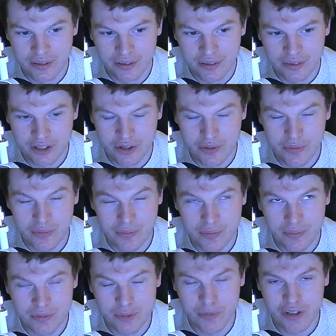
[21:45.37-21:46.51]
So
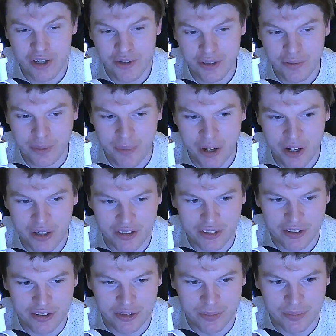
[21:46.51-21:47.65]
some closing remarks and
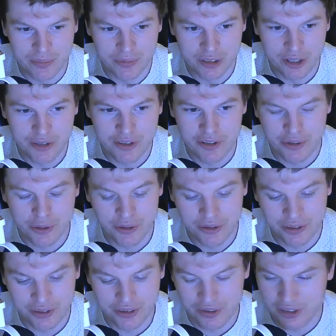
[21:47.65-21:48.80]
some closing thoughts,
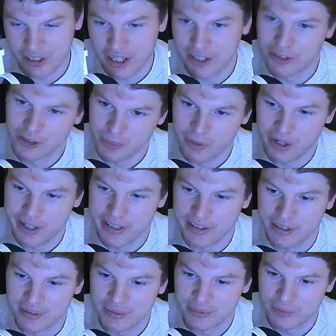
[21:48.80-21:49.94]
just to kind of summarize
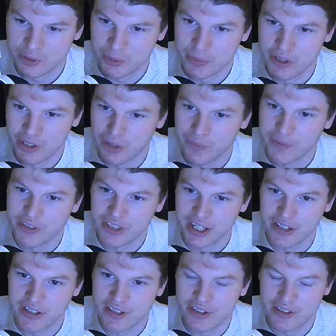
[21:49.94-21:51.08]
some of the
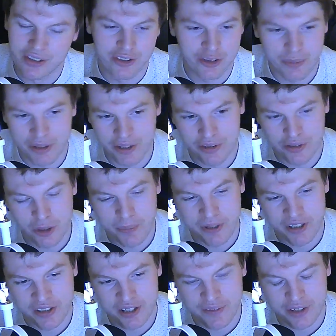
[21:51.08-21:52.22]
conversations and some of the
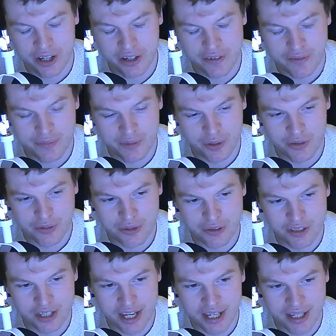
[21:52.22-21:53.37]
topics I've kind of gone through
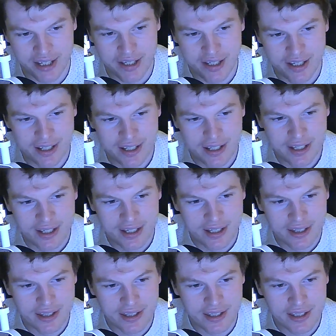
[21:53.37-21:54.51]
today.
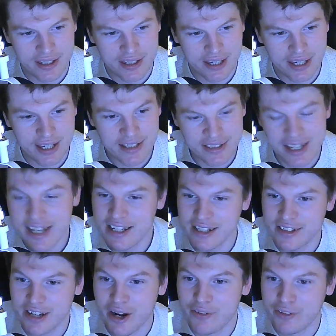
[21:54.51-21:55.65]
Is the India
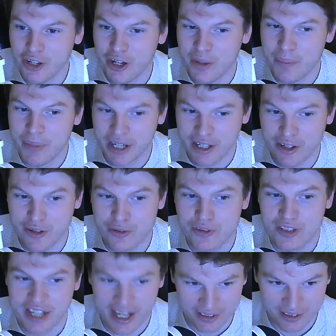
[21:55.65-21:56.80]
tariff cut big news?
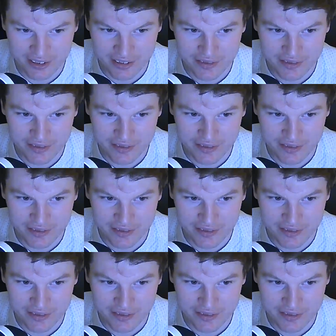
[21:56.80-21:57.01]
Yes.